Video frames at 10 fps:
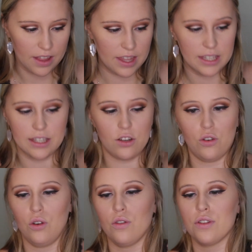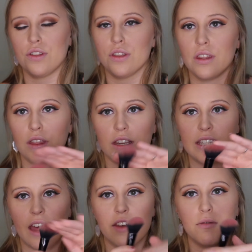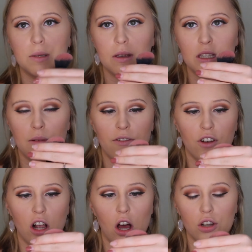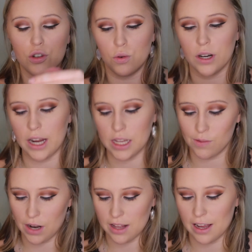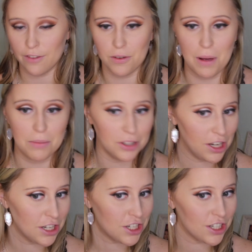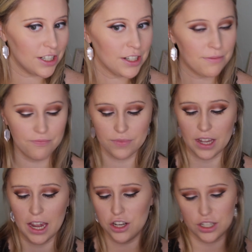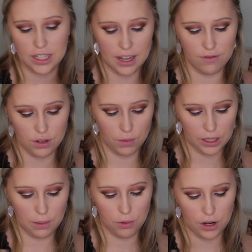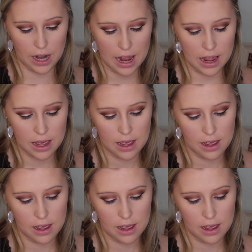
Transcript: The side that was supposed to be for contouring is what I like for my blush. It just gives a really pretty